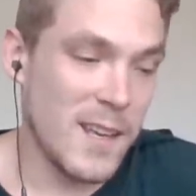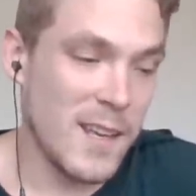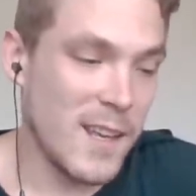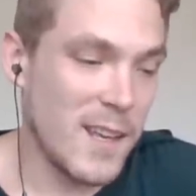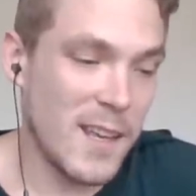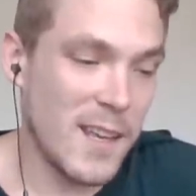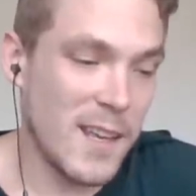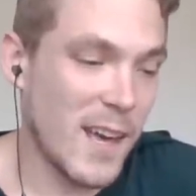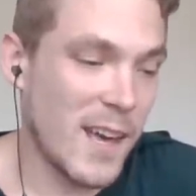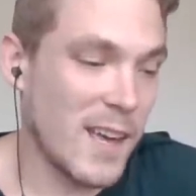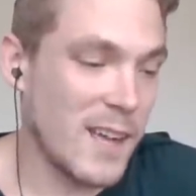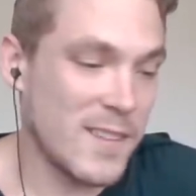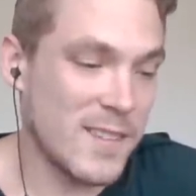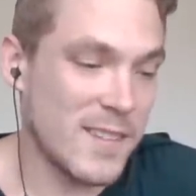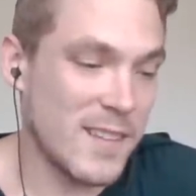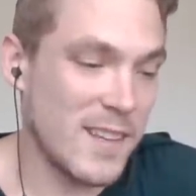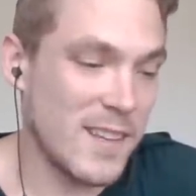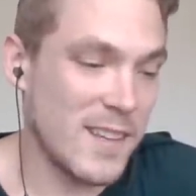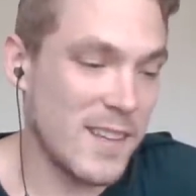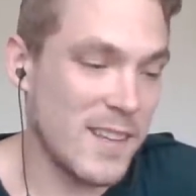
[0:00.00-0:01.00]
Yeah,
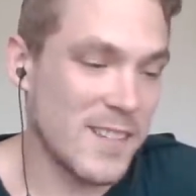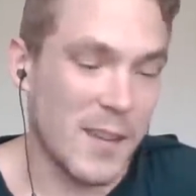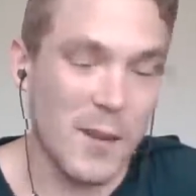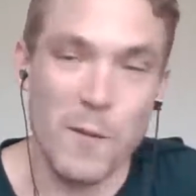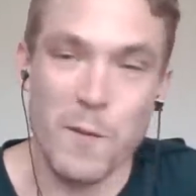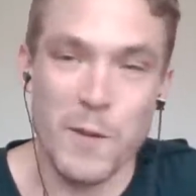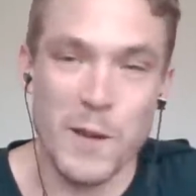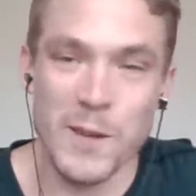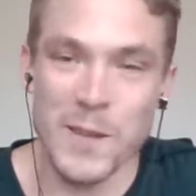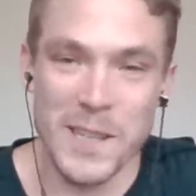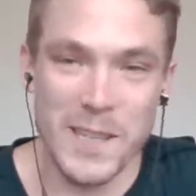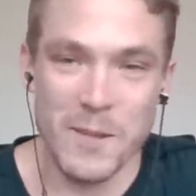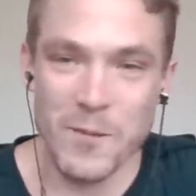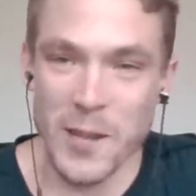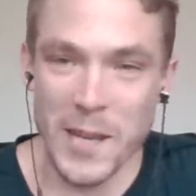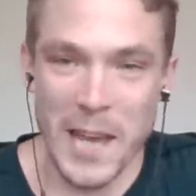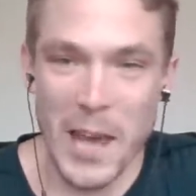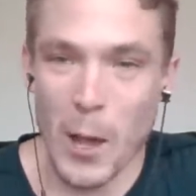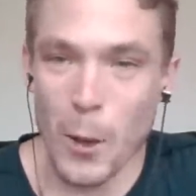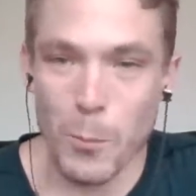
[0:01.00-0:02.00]
it's it's like a feeling
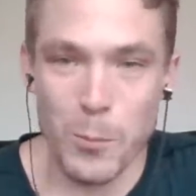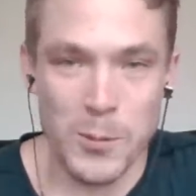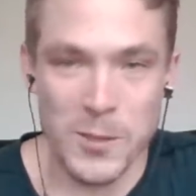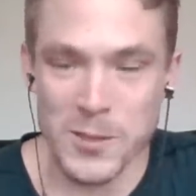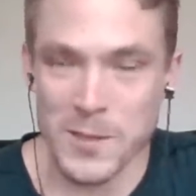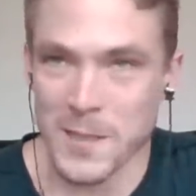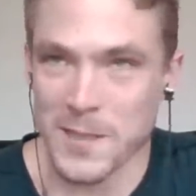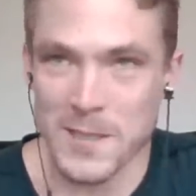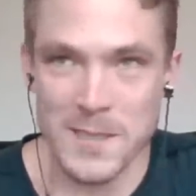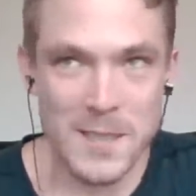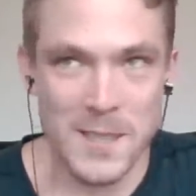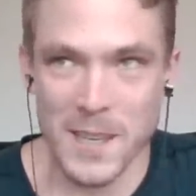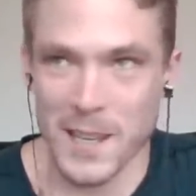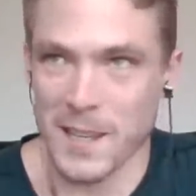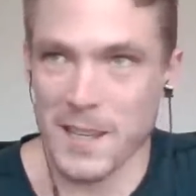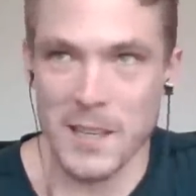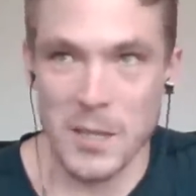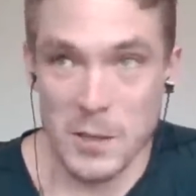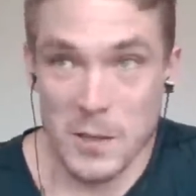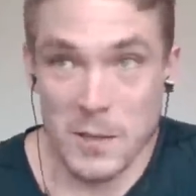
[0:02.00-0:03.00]
of like helplessness, and
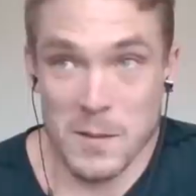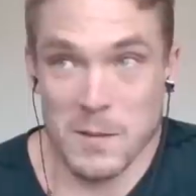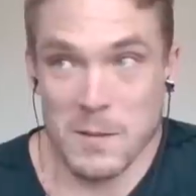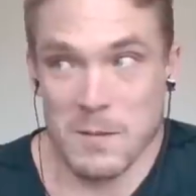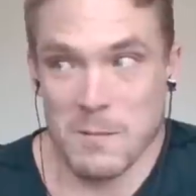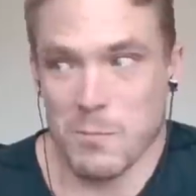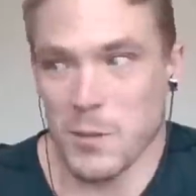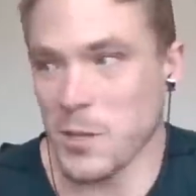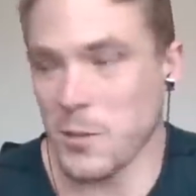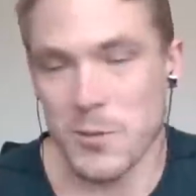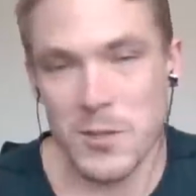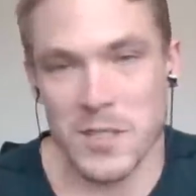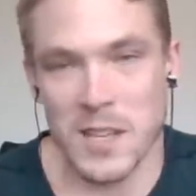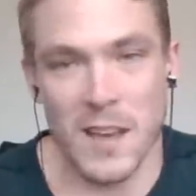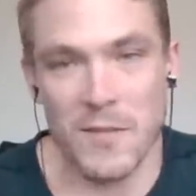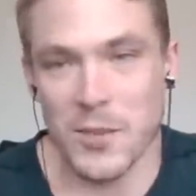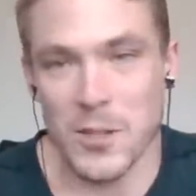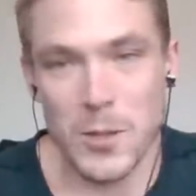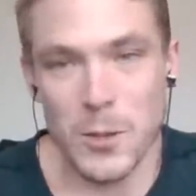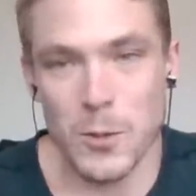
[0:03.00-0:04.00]
like, but you
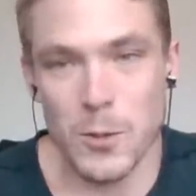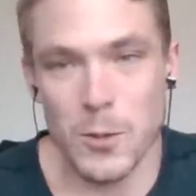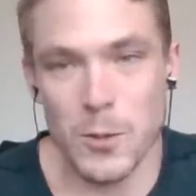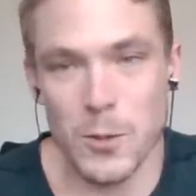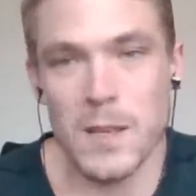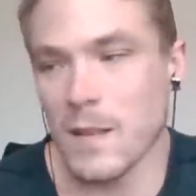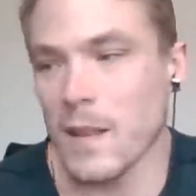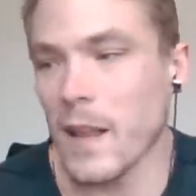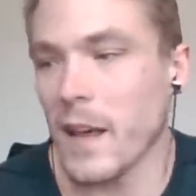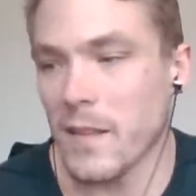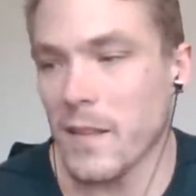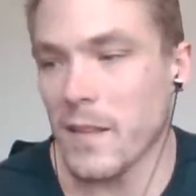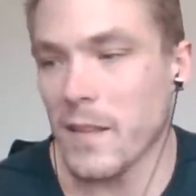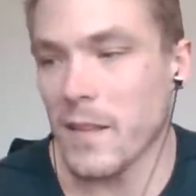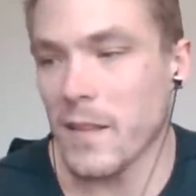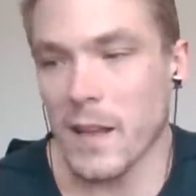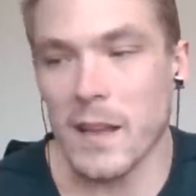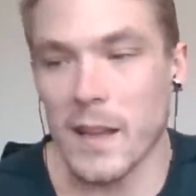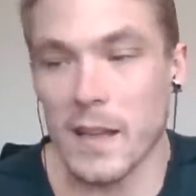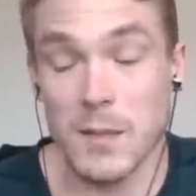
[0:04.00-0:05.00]
just have to do it, and that
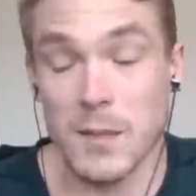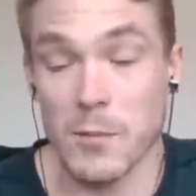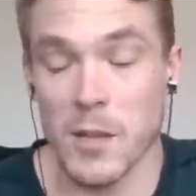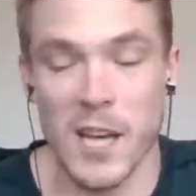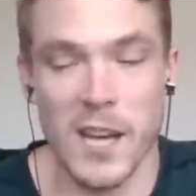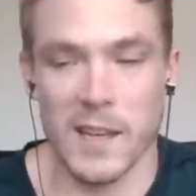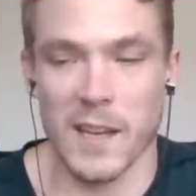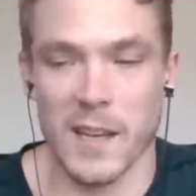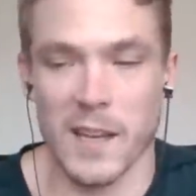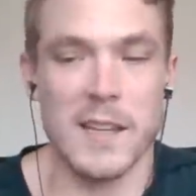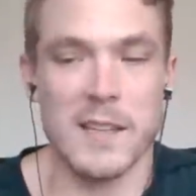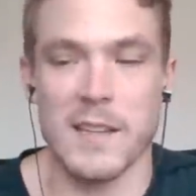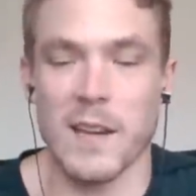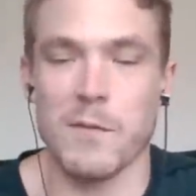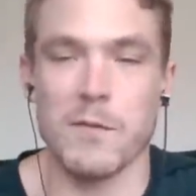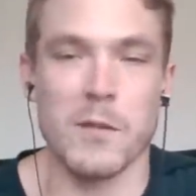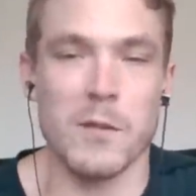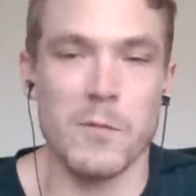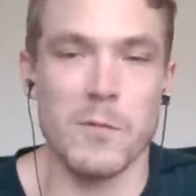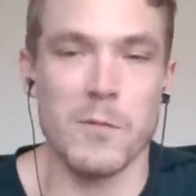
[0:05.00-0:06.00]
that that's something I like. I
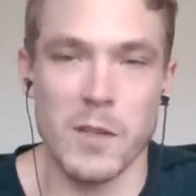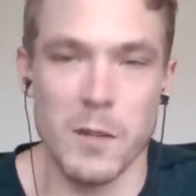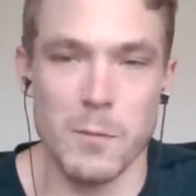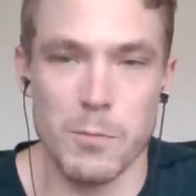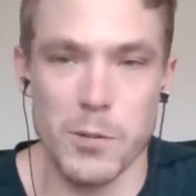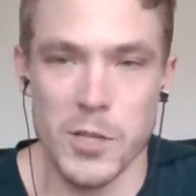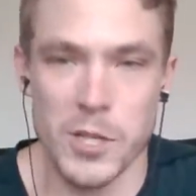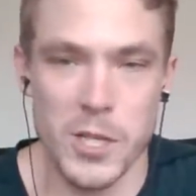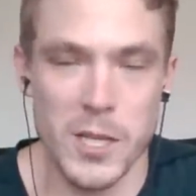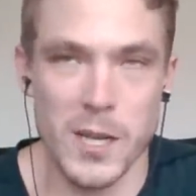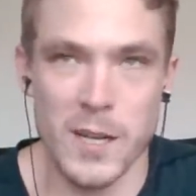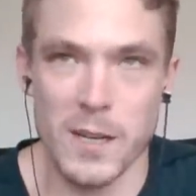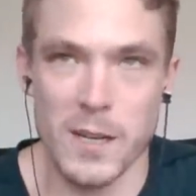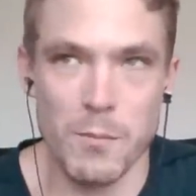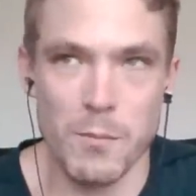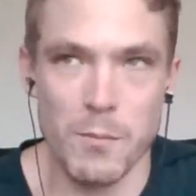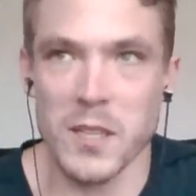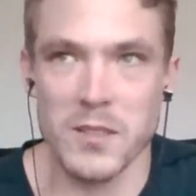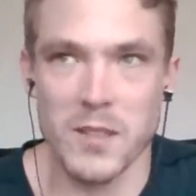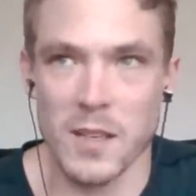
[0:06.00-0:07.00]
definitely really appreciate, and
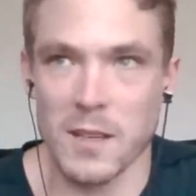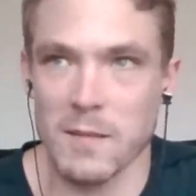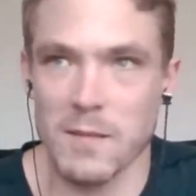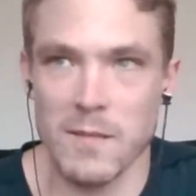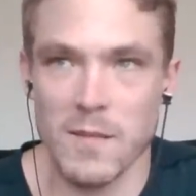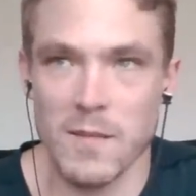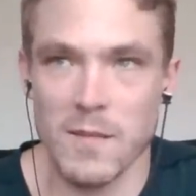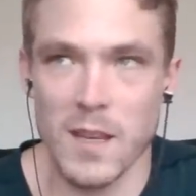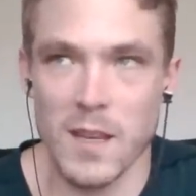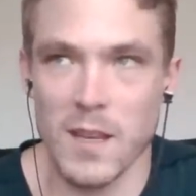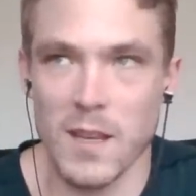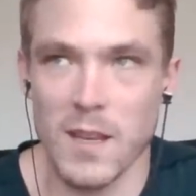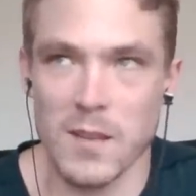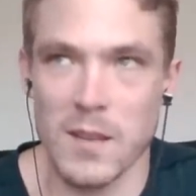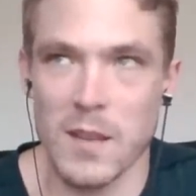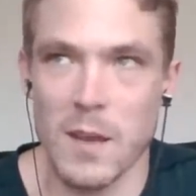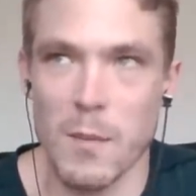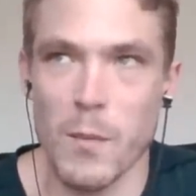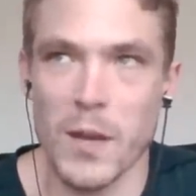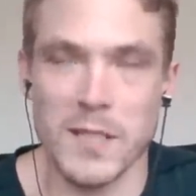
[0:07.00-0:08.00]
it makes like
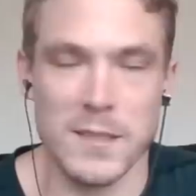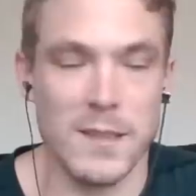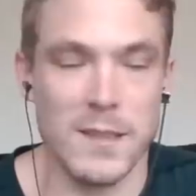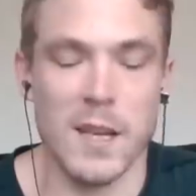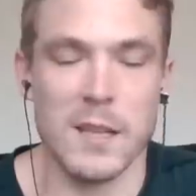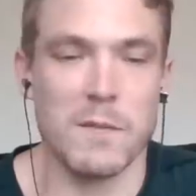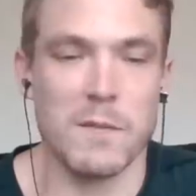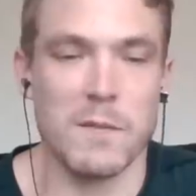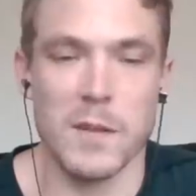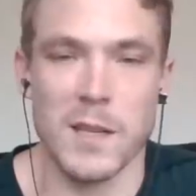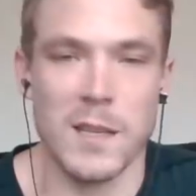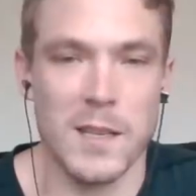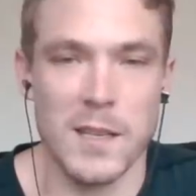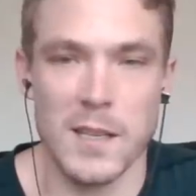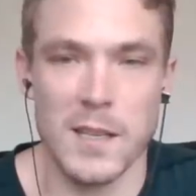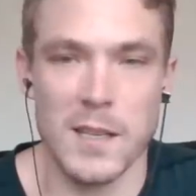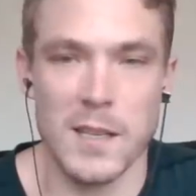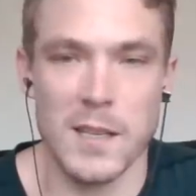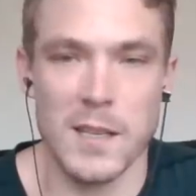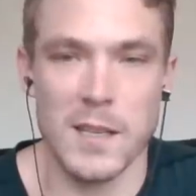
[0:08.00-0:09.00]
it it makes life like
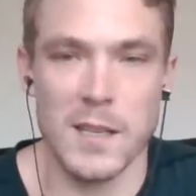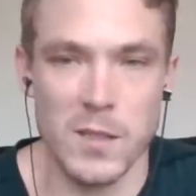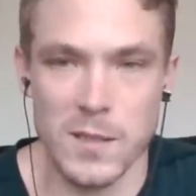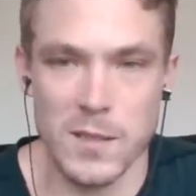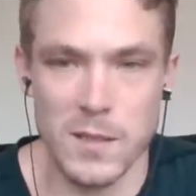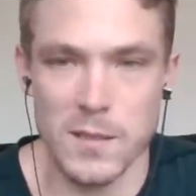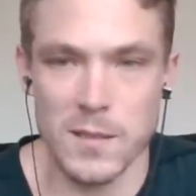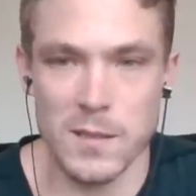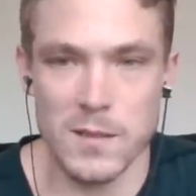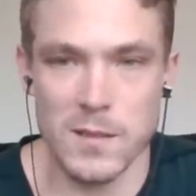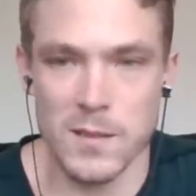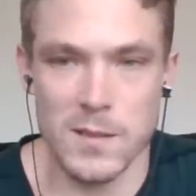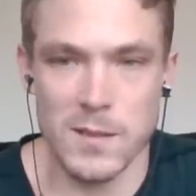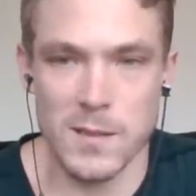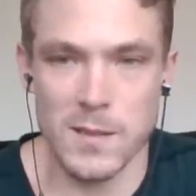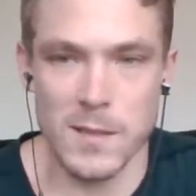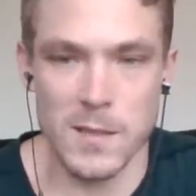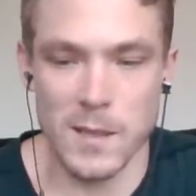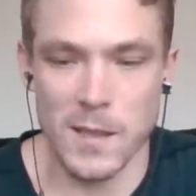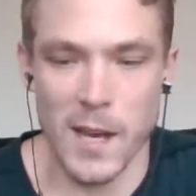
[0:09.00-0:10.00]
easier to
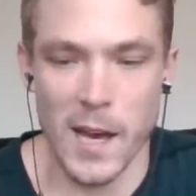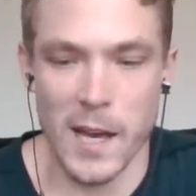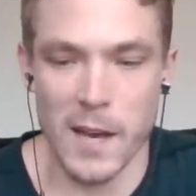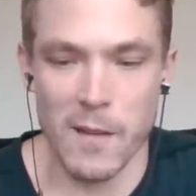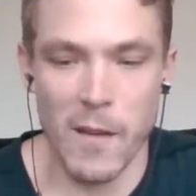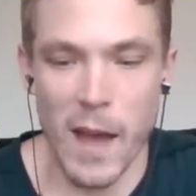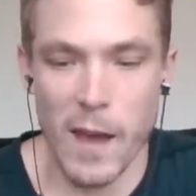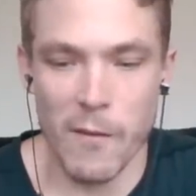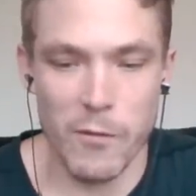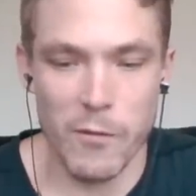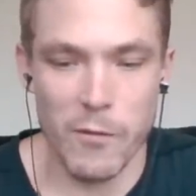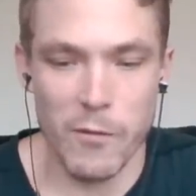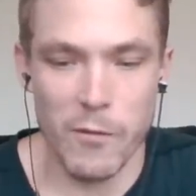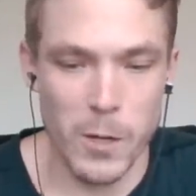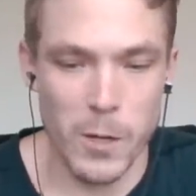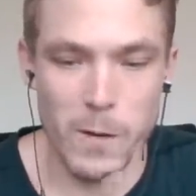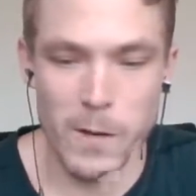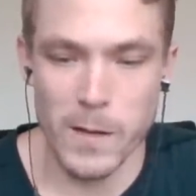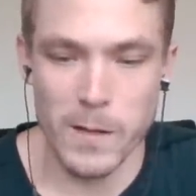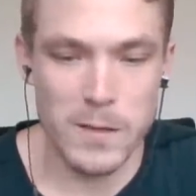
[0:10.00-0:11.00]
to kind of have
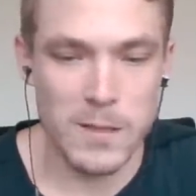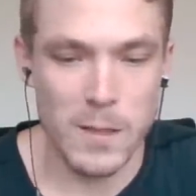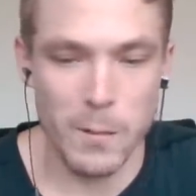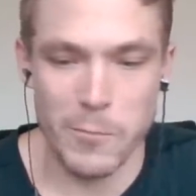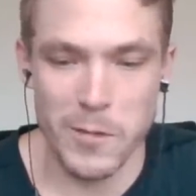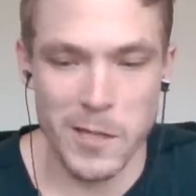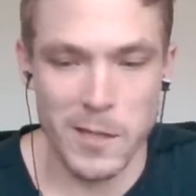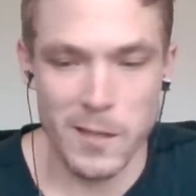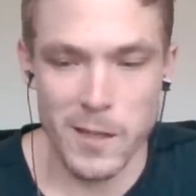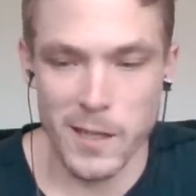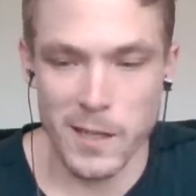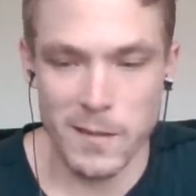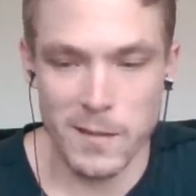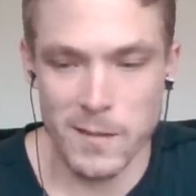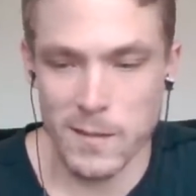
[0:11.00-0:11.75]
experienced something like